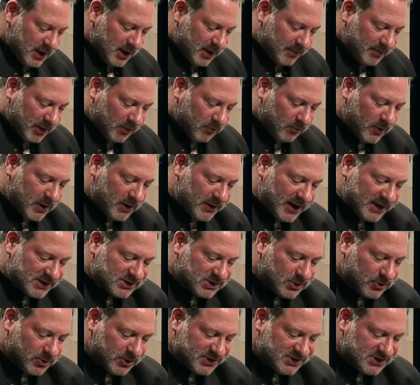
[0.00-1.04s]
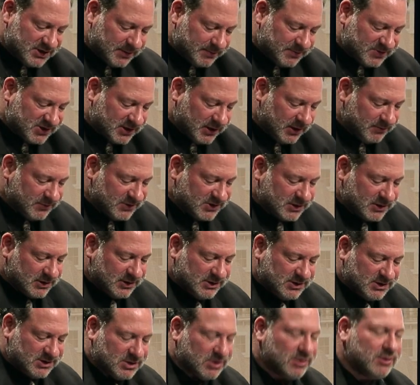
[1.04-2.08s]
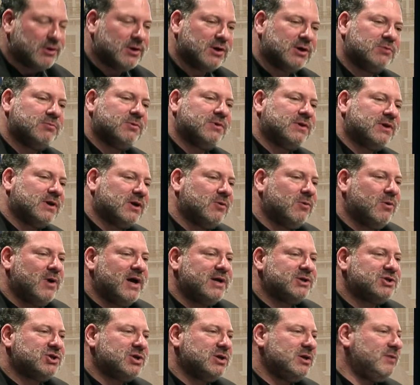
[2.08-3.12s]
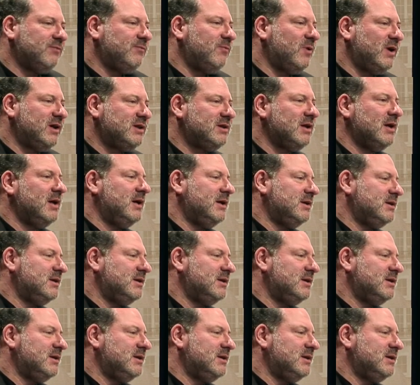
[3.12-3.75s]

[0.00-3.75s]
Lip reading: but whereas Korzybski was concerned with the question of what